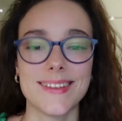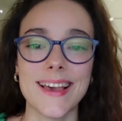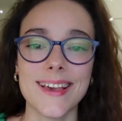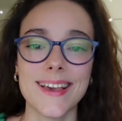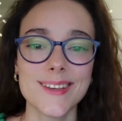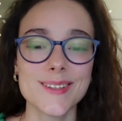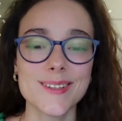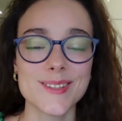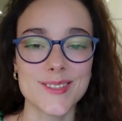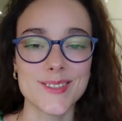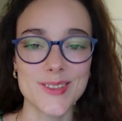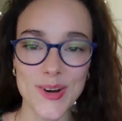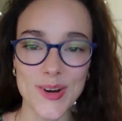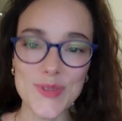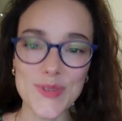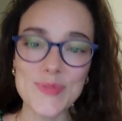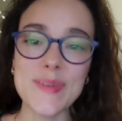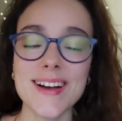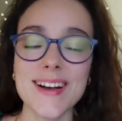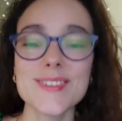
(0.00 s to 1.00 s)
Thank you
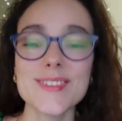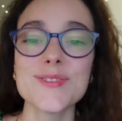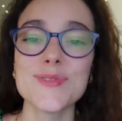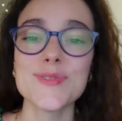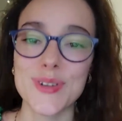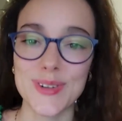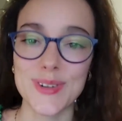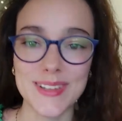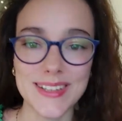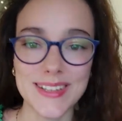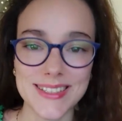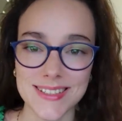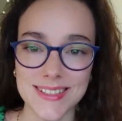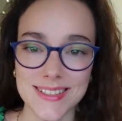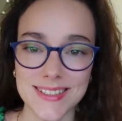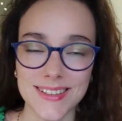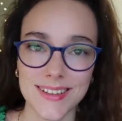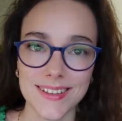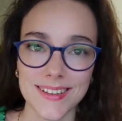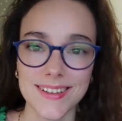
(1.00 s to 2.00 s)
so much for
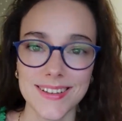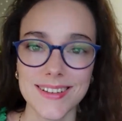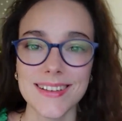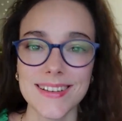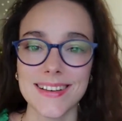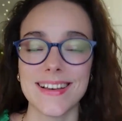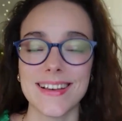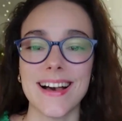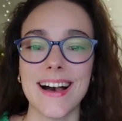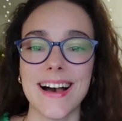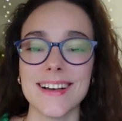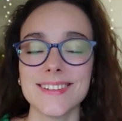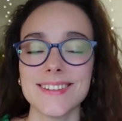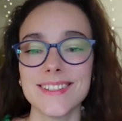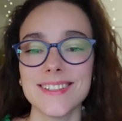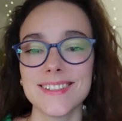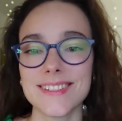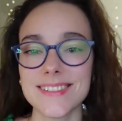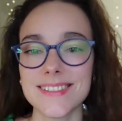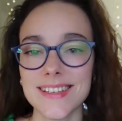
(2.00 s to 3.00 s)
listening.
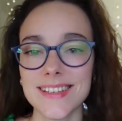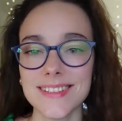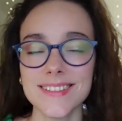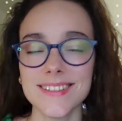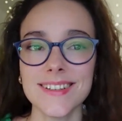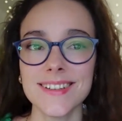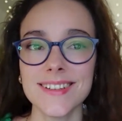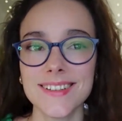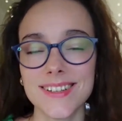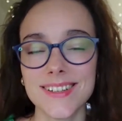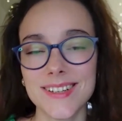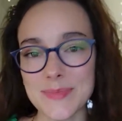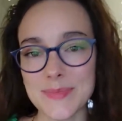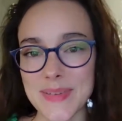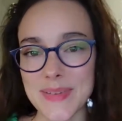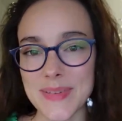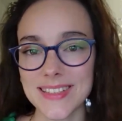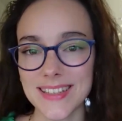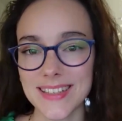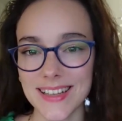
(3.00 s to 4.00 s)
Understanding
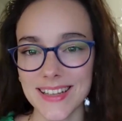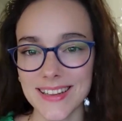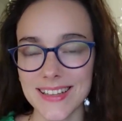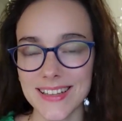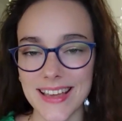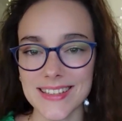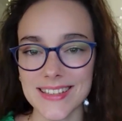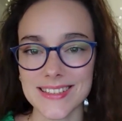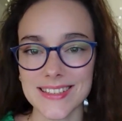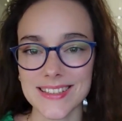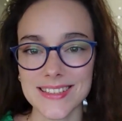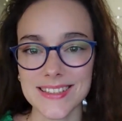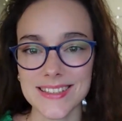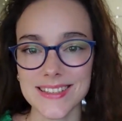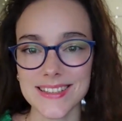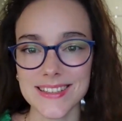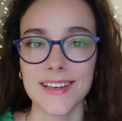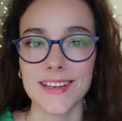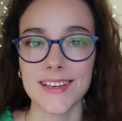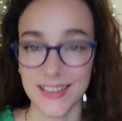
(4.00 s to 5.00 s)
grammatical cases
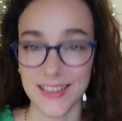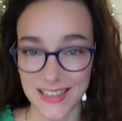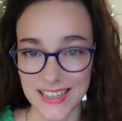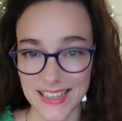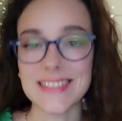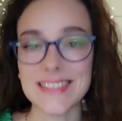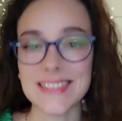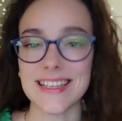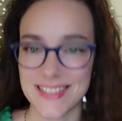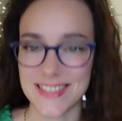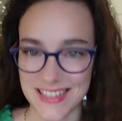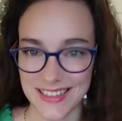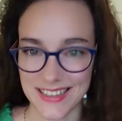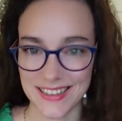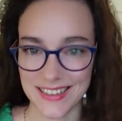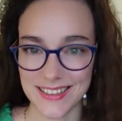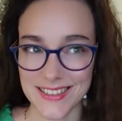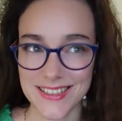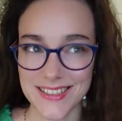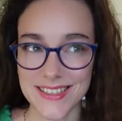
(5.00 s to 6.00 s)
is a
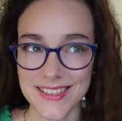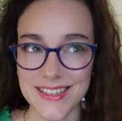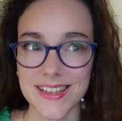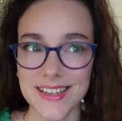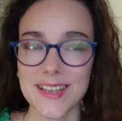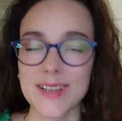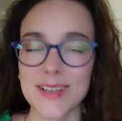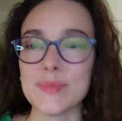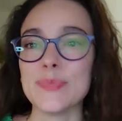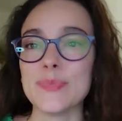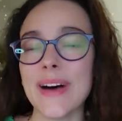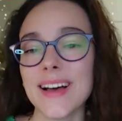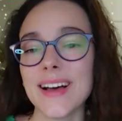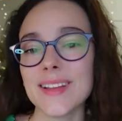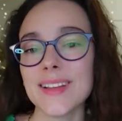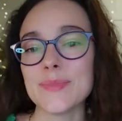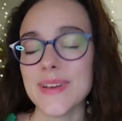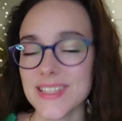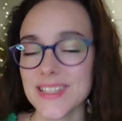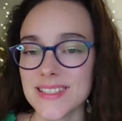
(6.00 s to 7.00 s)
challenge,
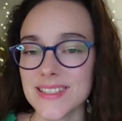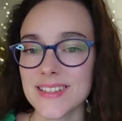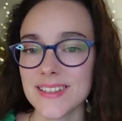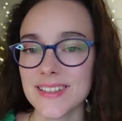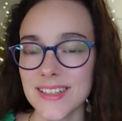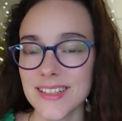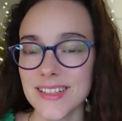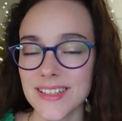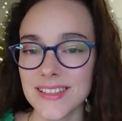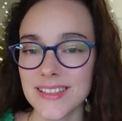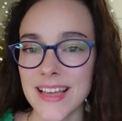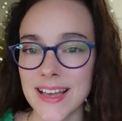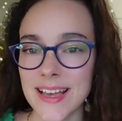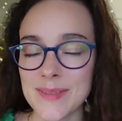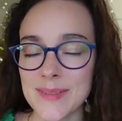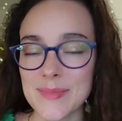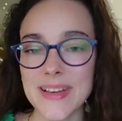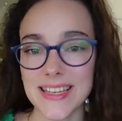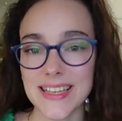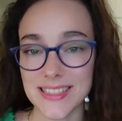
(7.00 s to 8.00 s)
but mastering
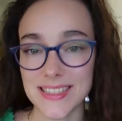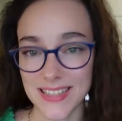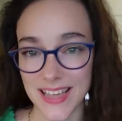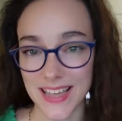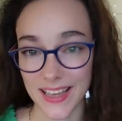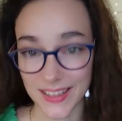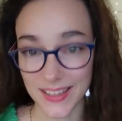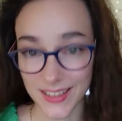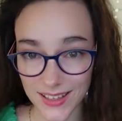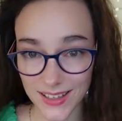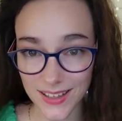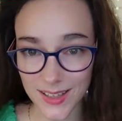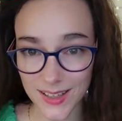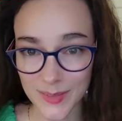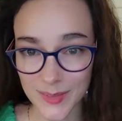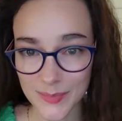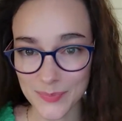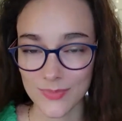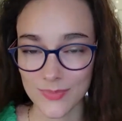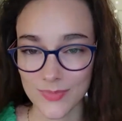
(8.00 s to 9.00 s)
them is a key
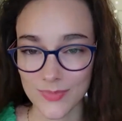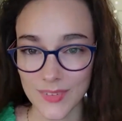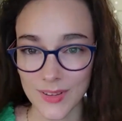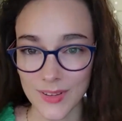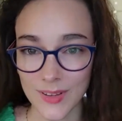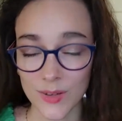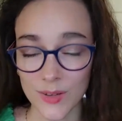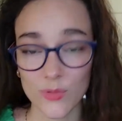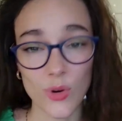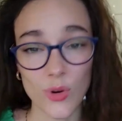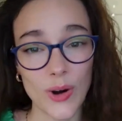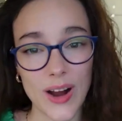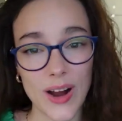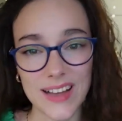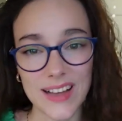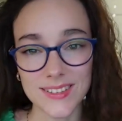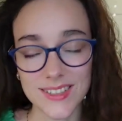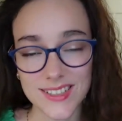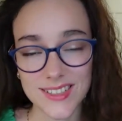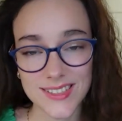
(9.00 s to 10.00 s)
for
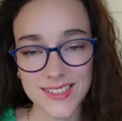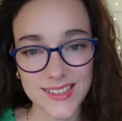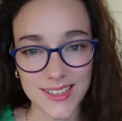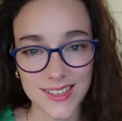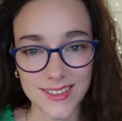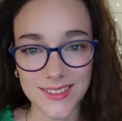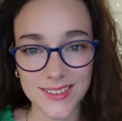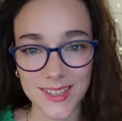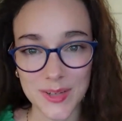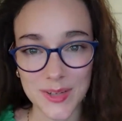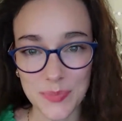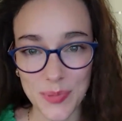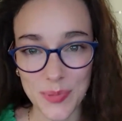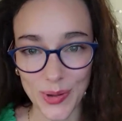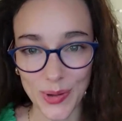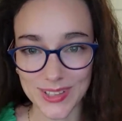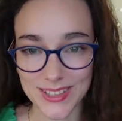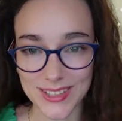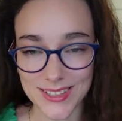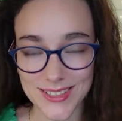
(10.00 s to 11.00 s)
understanding
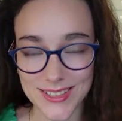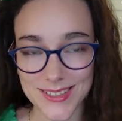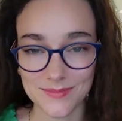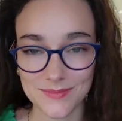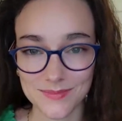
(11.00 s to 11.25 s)
Polish.